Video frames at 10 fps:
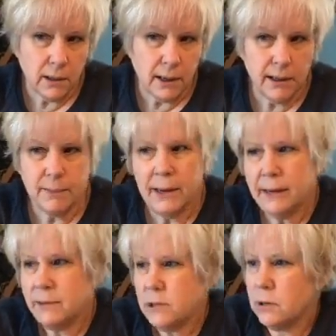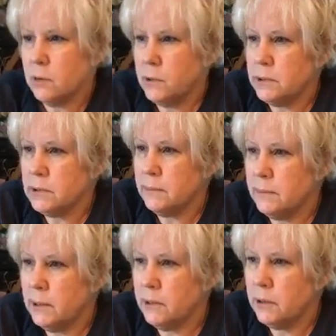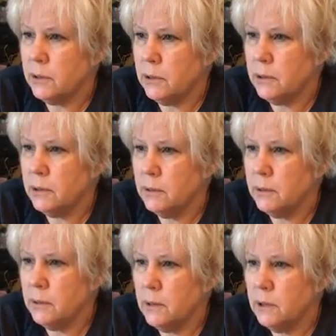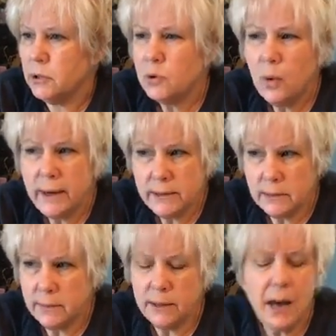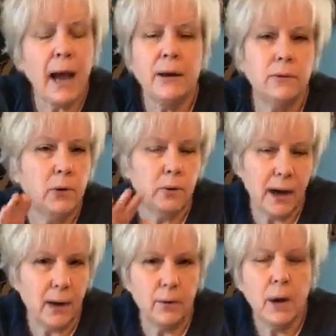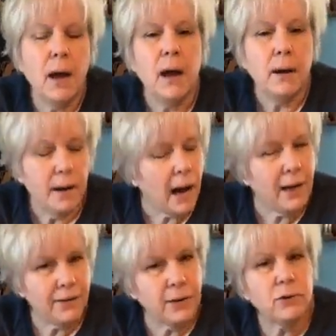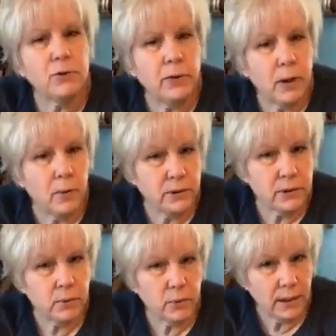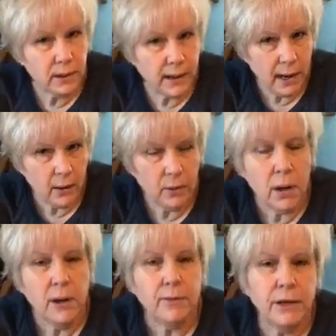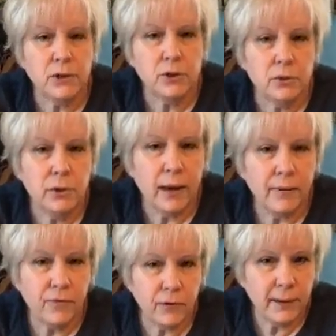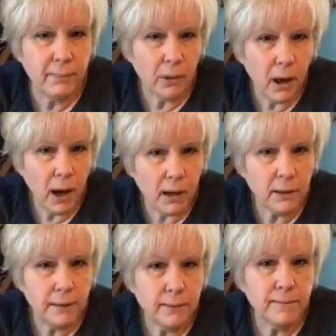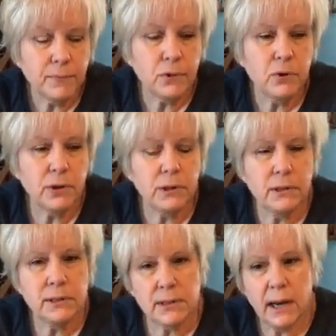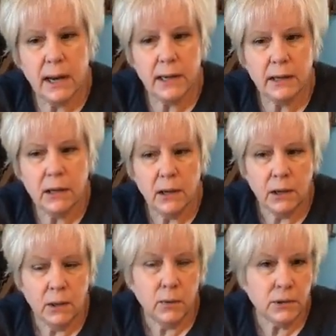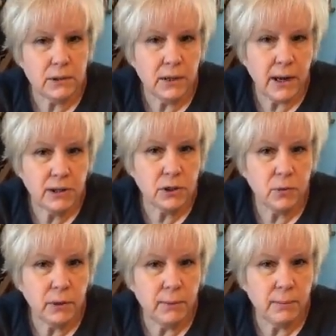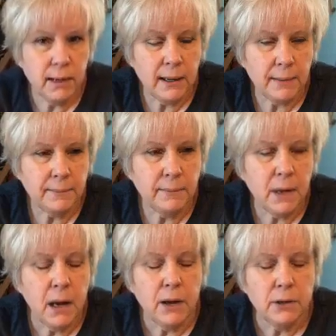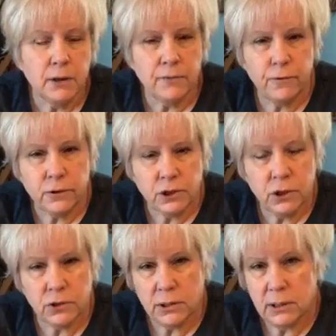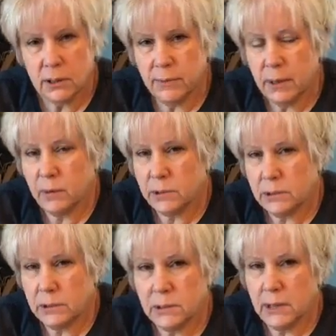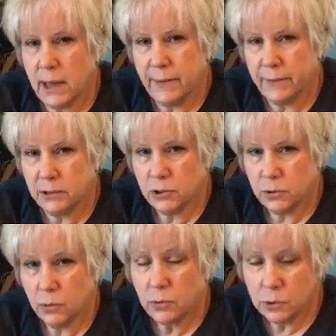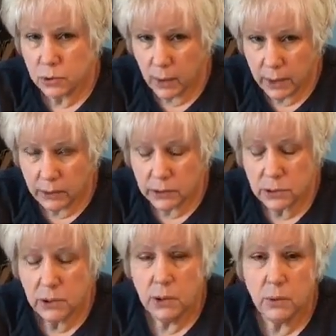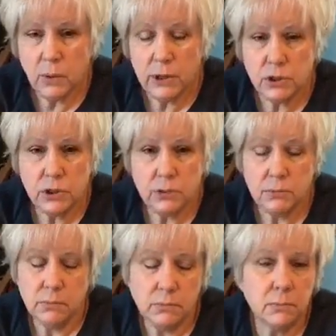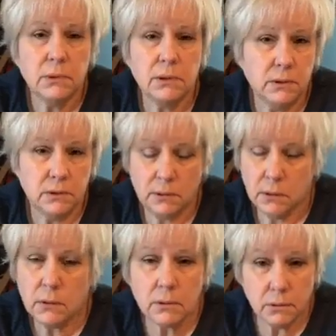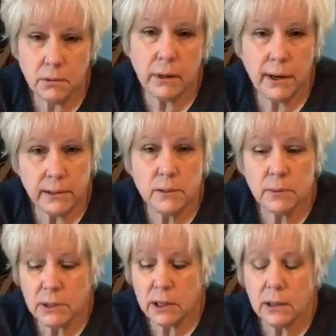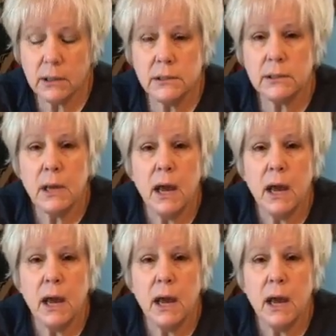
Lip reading: it might have started once a month, twice a month, I don't know how. I think they're doing it once a week now. They do a free block. You can decide what size you want to make them. The first year they did them, they were 6.5 inch squares, which is crazy ridiculous.